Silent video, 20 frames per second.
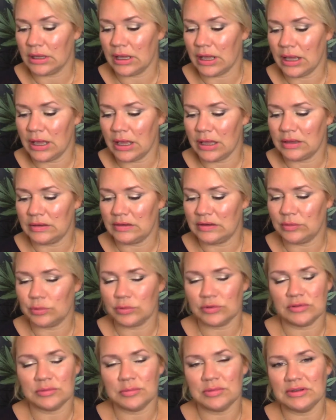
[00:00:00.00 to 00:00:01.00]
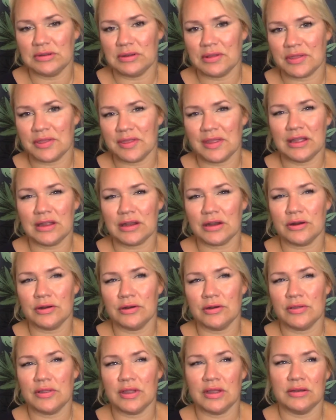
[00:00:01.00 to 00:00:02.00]
and it was a bit
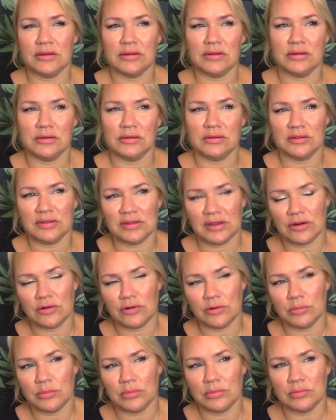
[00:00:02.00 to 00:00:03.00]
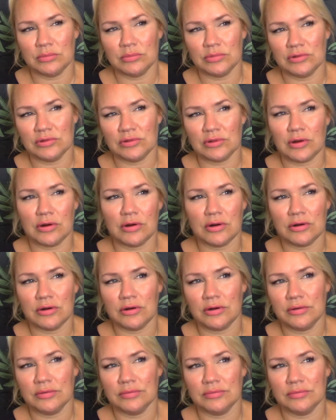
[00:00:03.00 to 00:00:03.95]
thicker than serums are